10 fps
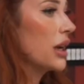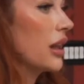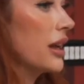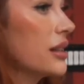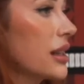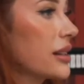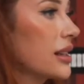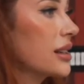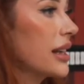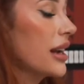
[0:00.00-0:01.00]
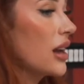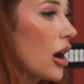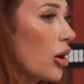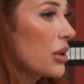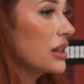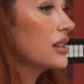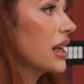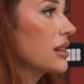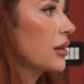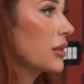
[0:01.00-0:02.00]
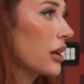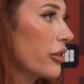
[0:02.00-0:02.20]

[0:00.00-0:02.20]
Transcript: The house finds out that Corey has been exploring